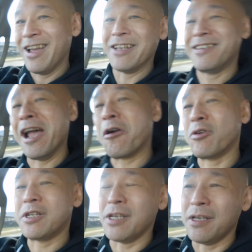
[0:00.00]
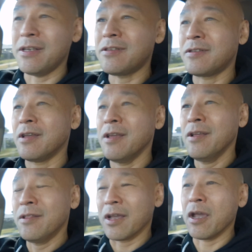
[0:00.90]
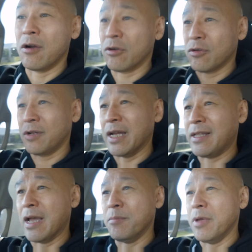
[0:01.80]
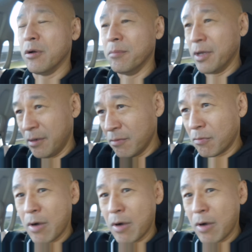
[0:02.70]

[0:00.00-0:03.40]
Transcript: as Socrates the character that Dan Millman